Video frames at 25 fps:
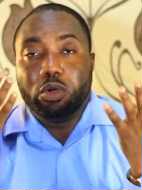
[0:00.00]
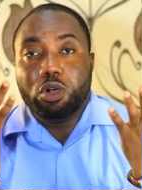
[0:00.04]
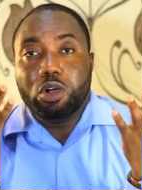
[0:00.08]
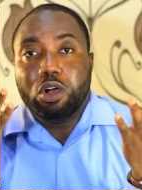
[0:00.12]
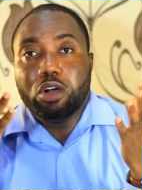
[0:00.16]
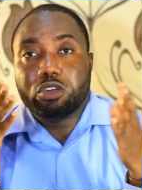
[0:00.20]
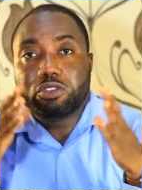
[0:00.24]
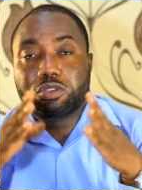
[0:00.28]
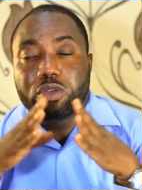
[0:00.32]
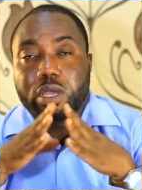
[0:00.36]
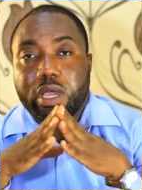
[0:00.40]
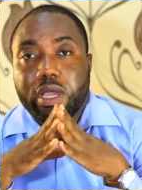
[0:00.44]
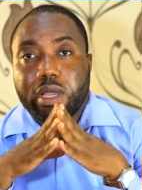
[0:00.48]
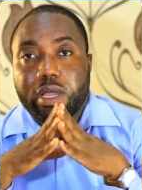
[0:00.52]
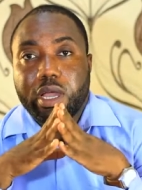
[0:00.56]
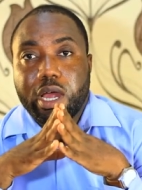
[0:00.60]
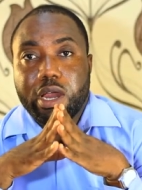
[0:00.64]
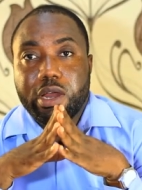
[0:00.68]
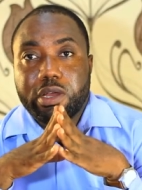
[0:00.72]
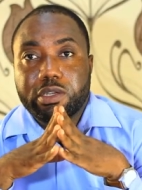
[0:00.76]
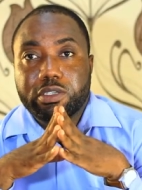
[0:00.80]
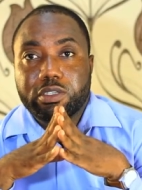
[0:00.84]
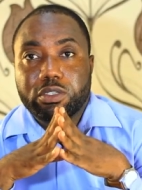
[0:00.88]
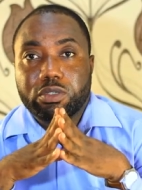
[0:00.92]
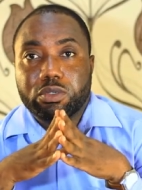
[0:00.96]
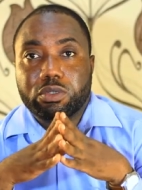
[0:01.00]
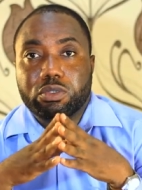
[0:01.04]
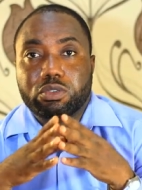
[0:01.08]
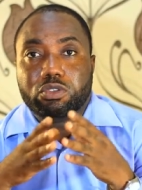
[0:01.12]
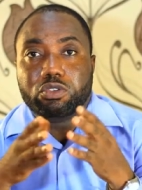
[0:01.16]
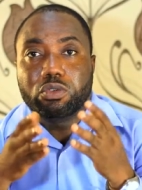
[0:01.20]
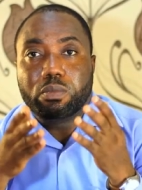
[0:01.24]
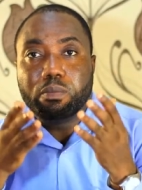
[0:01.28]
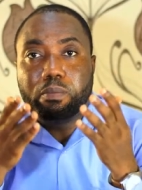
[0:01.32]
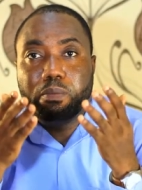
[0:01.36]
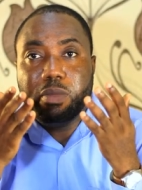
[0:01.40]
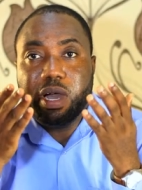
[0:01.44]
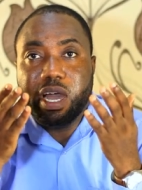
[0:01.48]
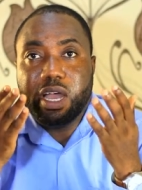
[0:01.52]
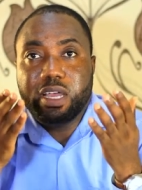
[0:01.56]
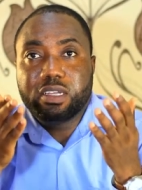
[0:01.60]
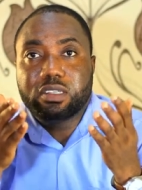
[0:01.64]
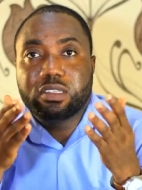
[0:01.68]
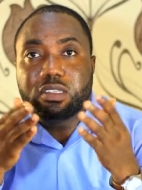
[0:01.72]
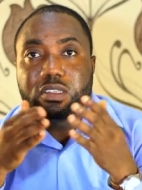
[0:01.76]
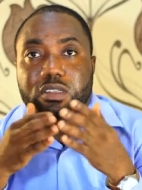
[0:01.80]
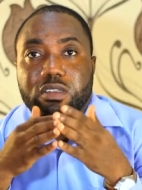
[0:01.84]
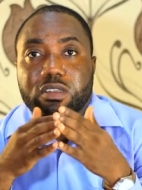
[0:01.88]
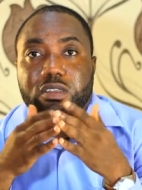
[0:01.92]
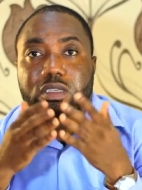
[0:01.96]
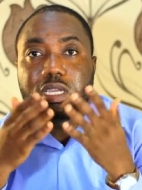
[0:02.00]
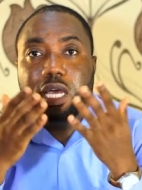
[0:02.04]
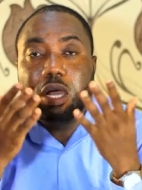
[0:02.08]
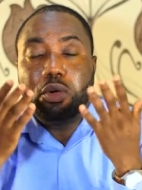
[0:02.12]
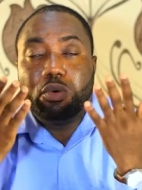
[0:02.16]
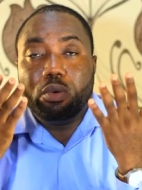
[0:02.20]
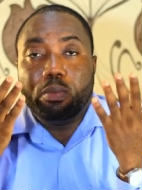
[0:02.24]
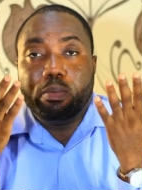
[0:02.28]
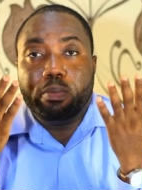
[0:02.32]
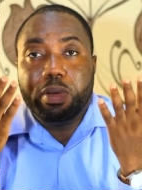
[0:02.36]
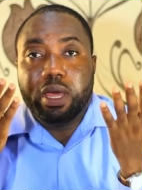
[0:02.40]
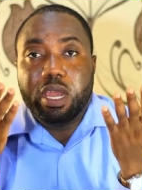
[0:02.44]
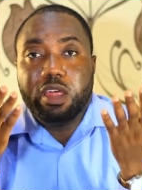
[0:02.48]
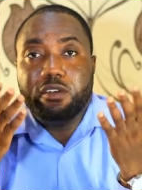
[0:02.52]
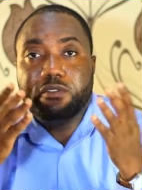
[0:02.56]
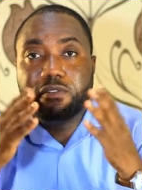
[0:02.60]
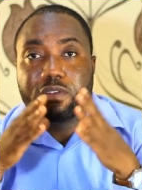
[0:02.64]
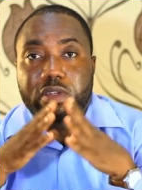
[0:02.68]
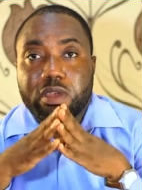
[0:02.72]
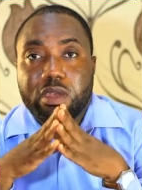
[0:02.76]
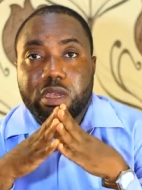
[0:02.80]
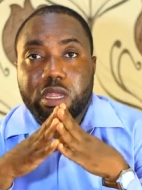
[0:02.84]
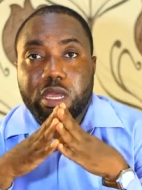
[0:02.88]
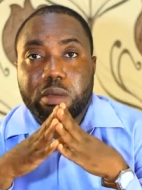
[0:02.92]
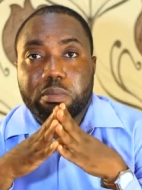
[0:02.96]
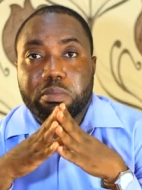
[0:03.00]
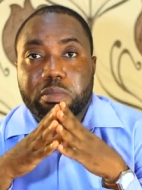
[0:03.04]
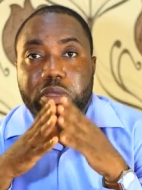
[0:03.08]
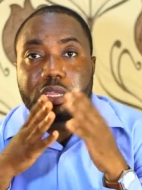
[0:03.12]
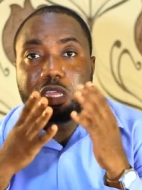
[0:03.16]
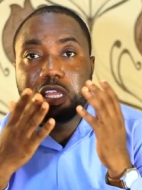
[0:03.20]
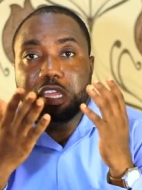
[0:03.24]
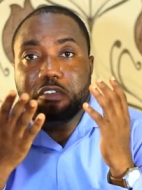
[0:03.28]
will also encourage you to buy things that will benefit them,